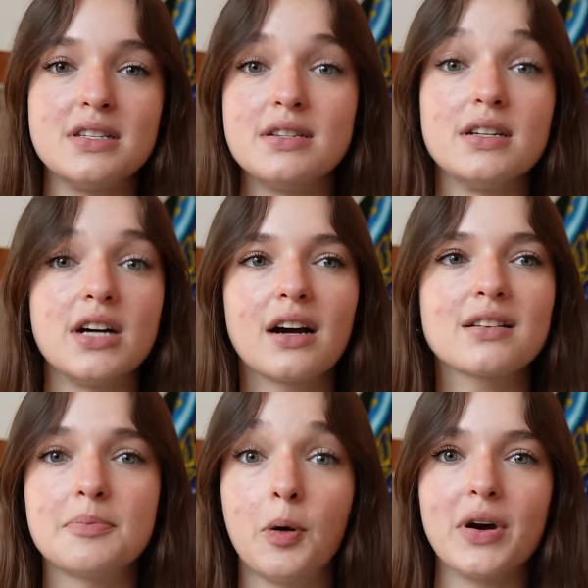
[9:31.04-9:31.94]

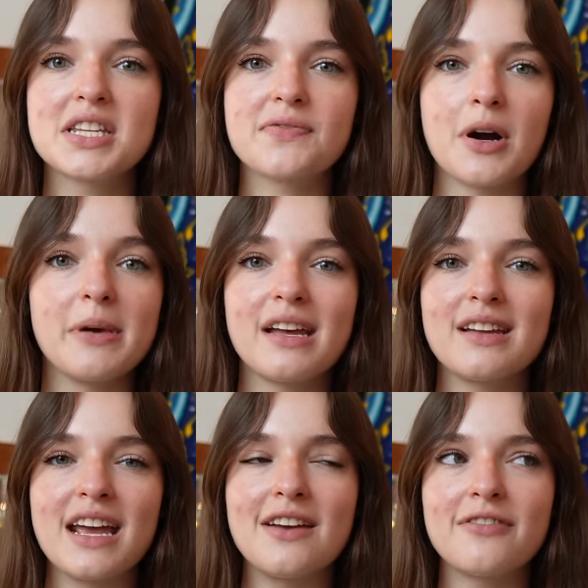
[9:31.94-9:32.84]
deduct points from it
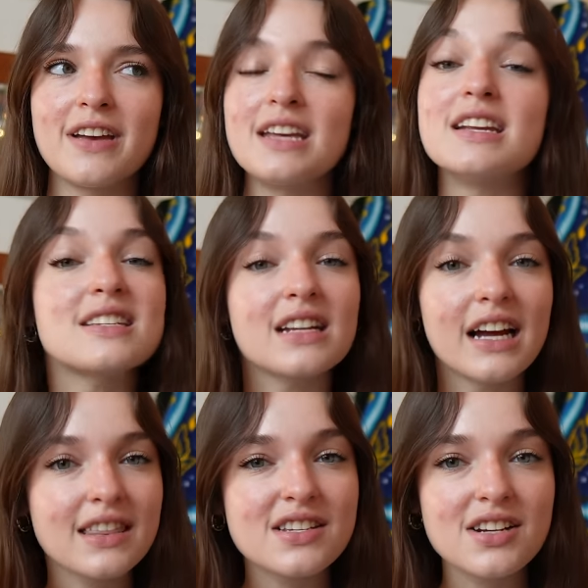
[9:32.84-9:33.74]
if it isn't
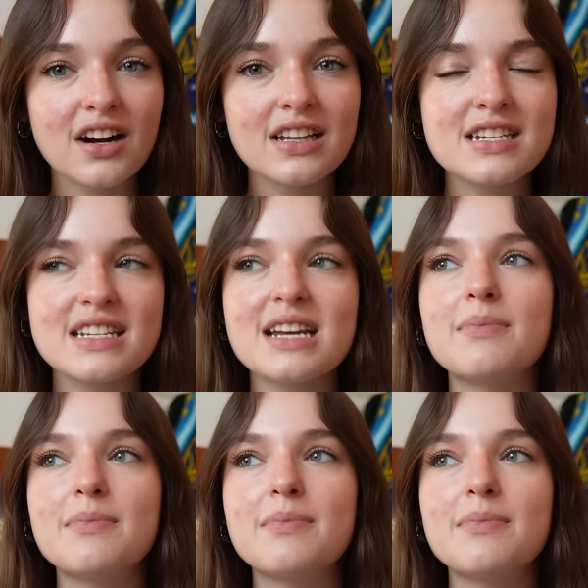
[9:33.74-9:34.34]
like The Starless Sea,